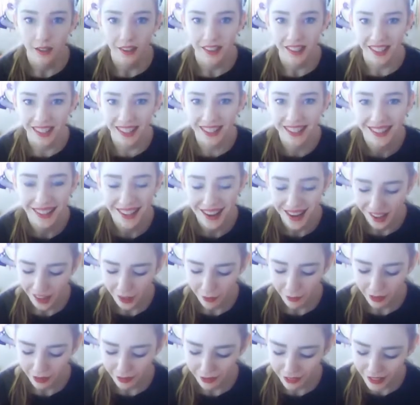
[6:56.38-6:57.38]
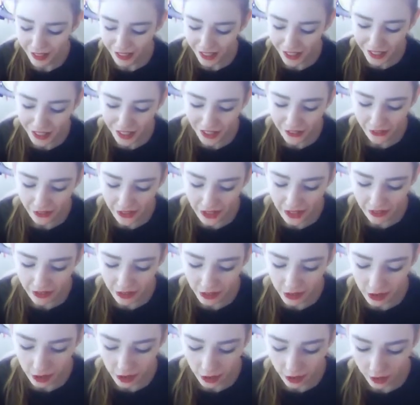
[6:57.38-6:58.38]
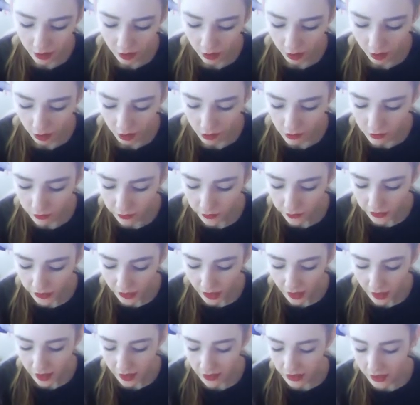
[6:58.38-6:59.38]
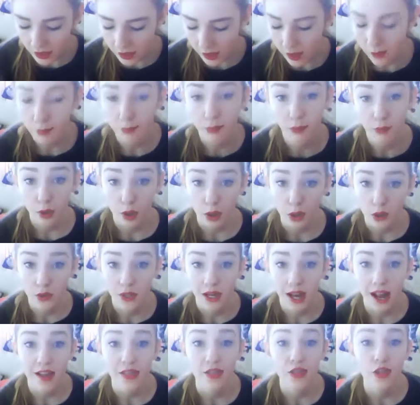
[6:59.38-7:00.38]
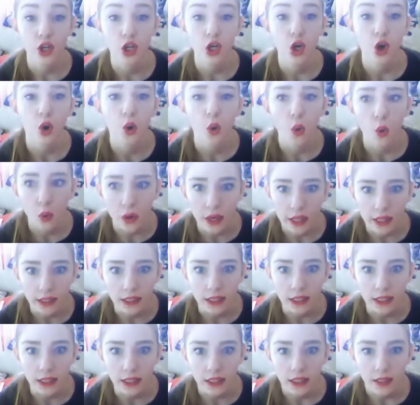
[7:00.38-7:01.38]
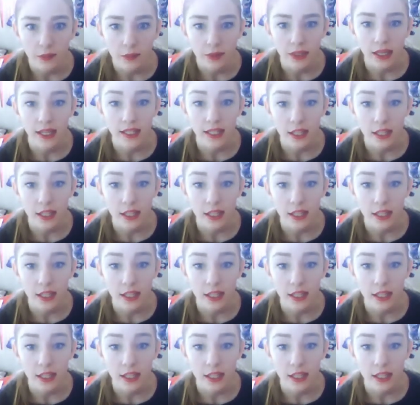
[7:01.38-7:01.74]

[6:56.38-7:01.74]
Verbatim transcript: the pigmentation wasn't very good at all. And then they broke, and they're oily, because